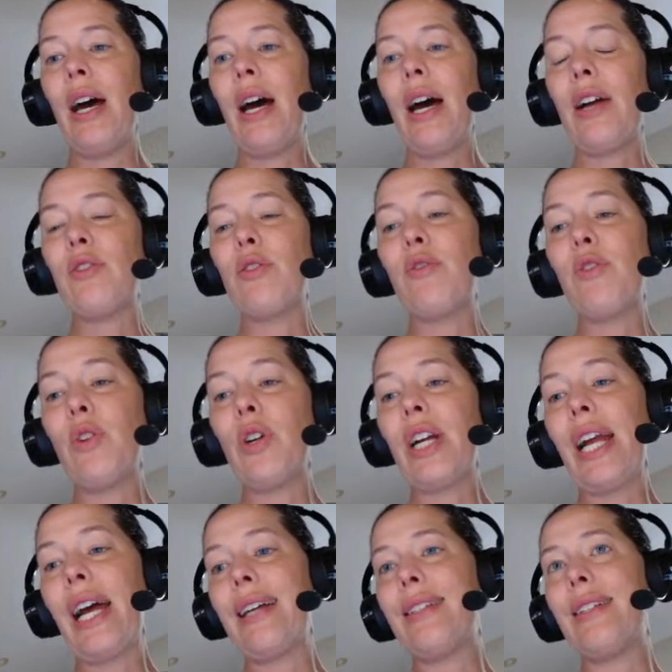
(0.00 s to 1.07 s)
hydrofluoric
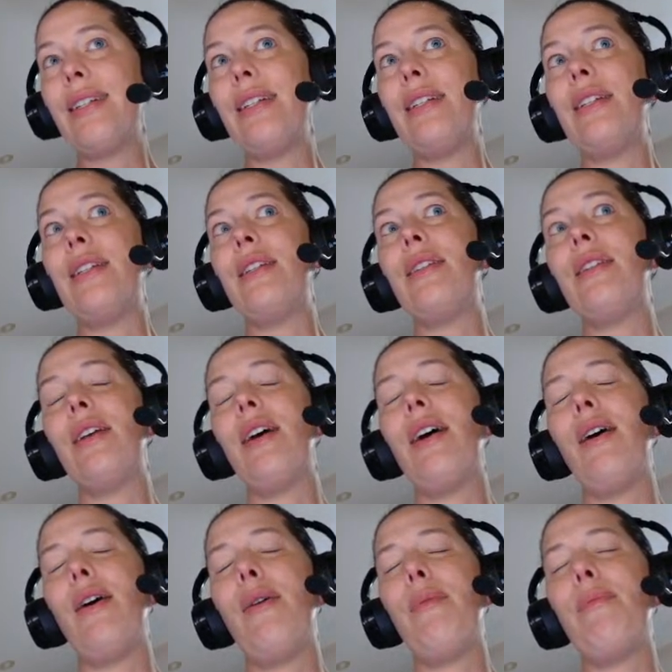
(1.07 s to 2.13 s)
acid is
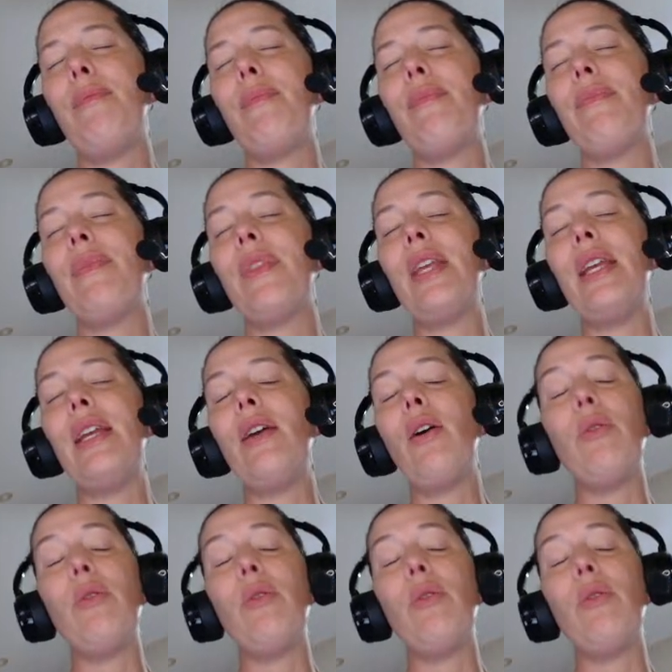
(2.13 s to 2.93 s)
the